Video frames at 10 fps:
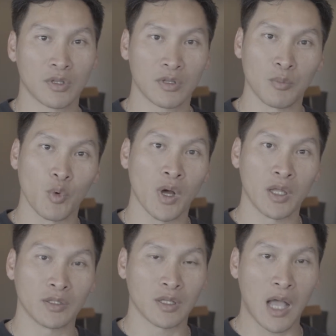number
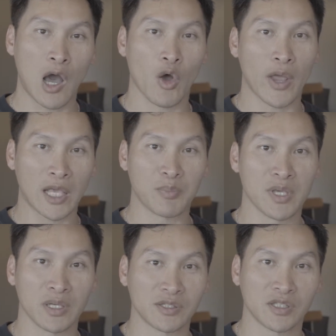one, how
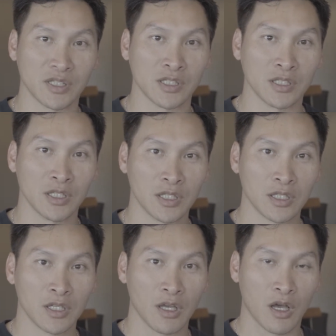APSC,
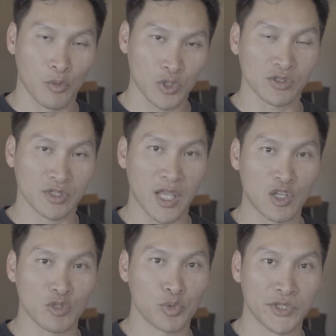which is the
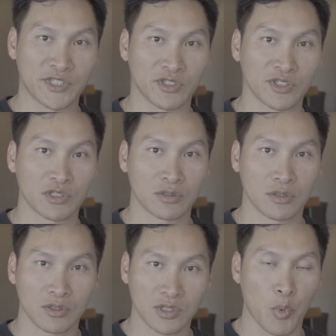Asian Prison
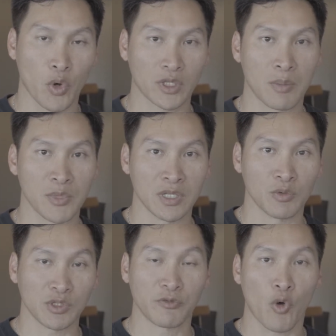Support Committee,
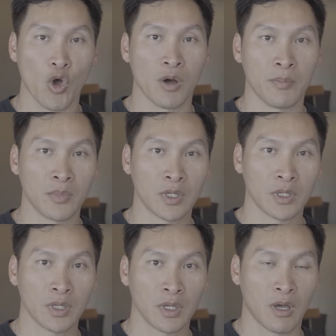was formed.
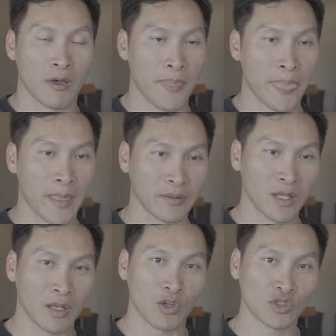And
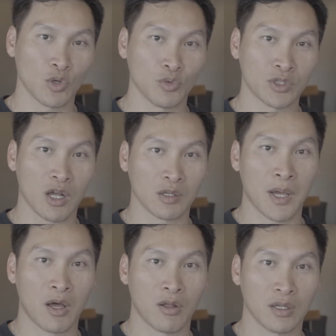then also we talked
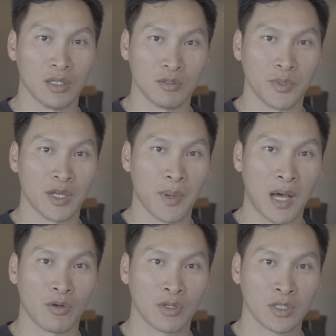about a little bit about